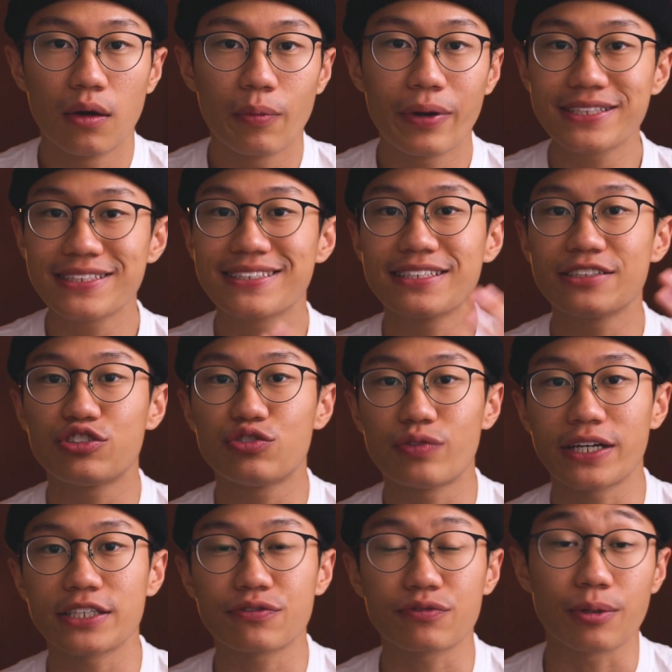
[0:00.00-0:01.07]
Whether is it
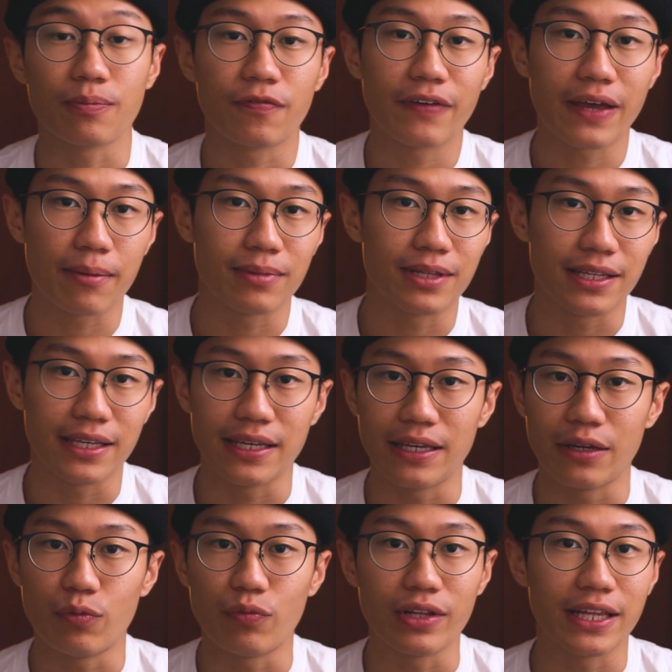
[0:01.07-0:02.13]
stress from
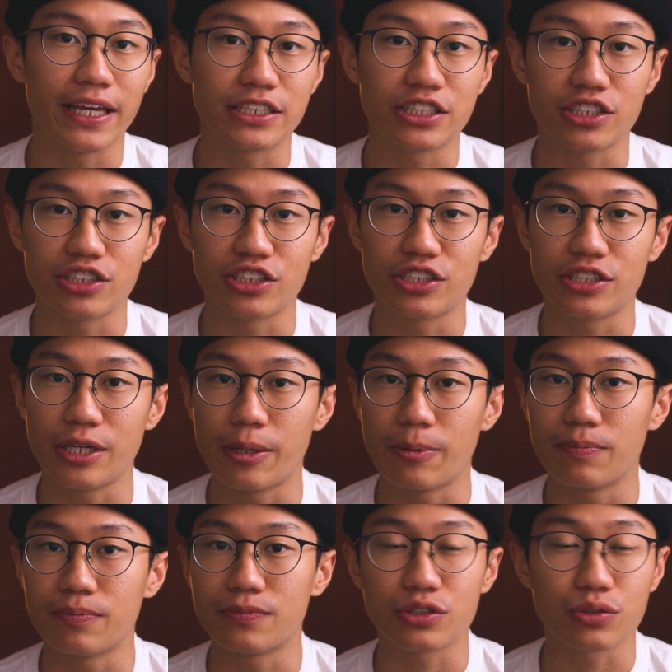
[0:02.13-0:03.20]
family,
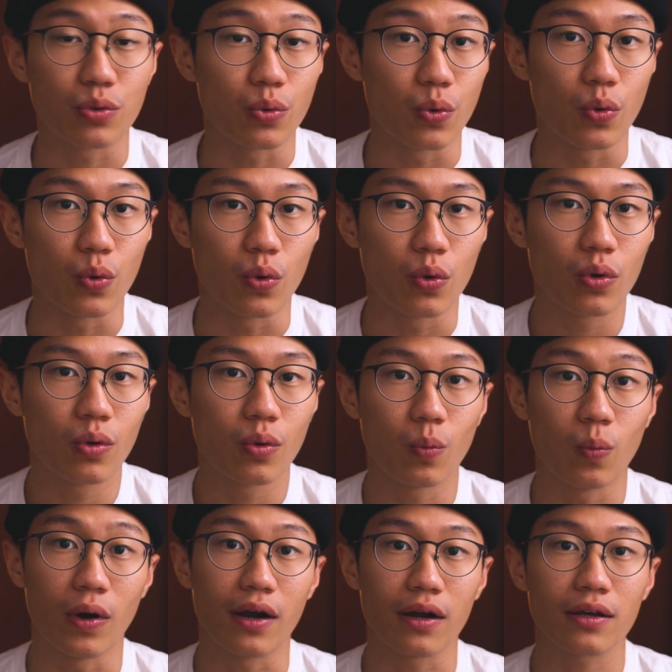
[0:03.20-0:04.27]
relationship, school,
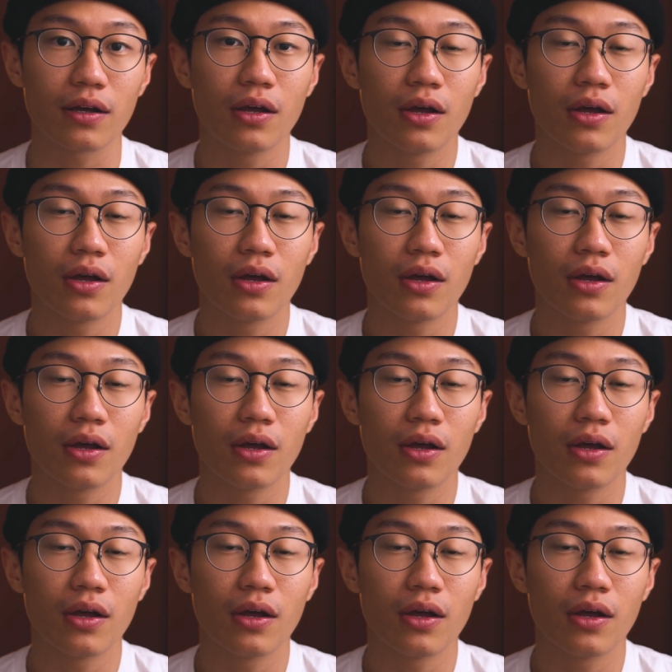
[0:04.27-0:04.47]
work,